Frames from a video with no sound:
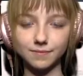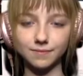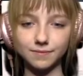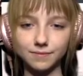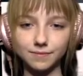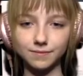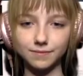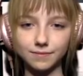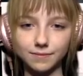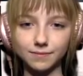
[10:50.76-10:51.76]

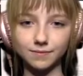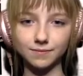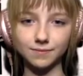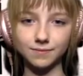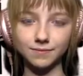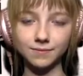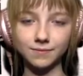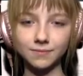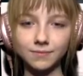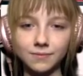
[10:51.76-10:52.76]

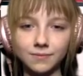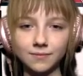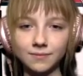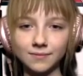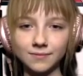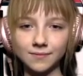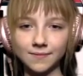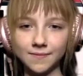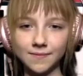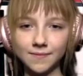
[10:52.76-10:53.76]

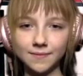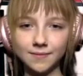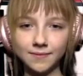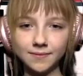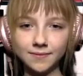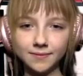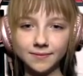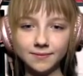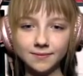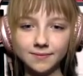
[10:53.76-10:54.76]

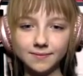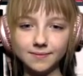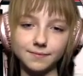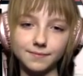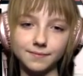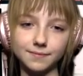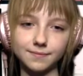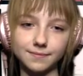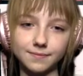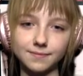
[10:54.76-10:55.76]

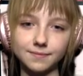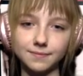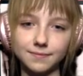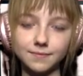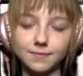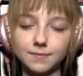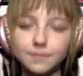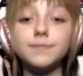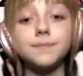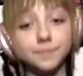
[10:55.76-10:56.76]

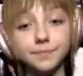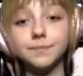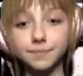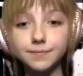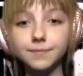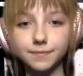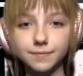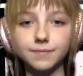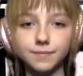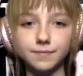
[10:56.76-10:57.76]

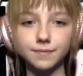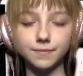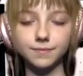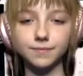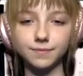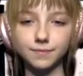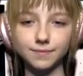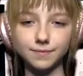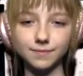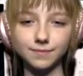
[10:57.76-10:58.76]
No words are spoken by the person on screen.